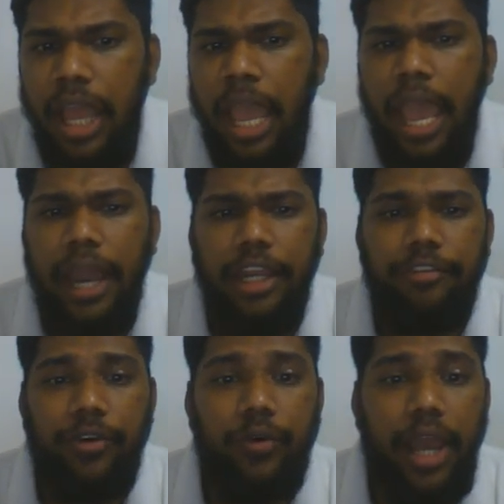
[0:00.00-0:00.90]
And
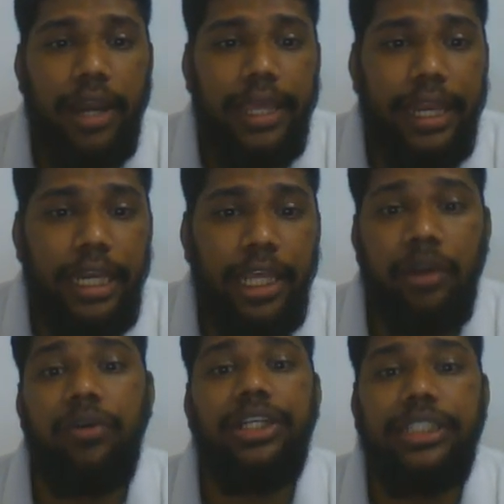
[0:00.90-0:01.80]
if you add
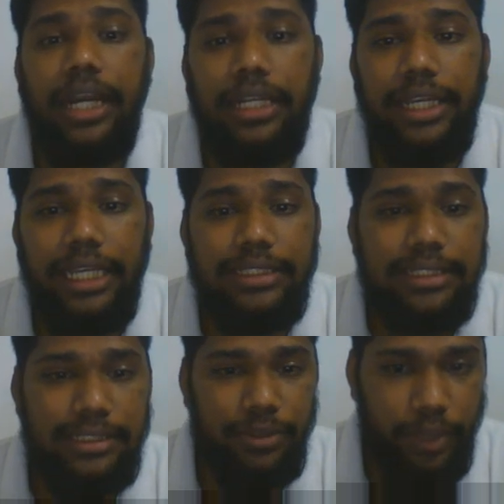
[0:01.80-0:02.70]
NaOH at an
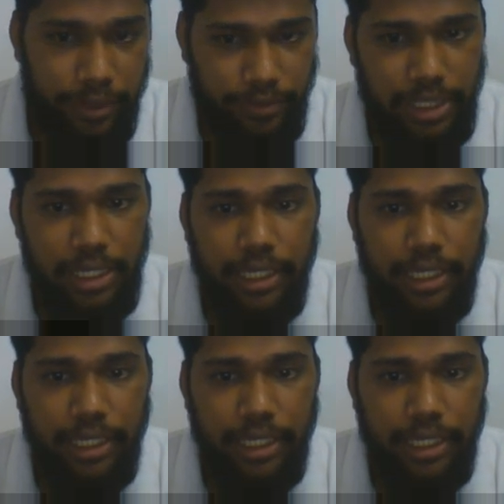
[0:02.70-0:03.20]
excessive level,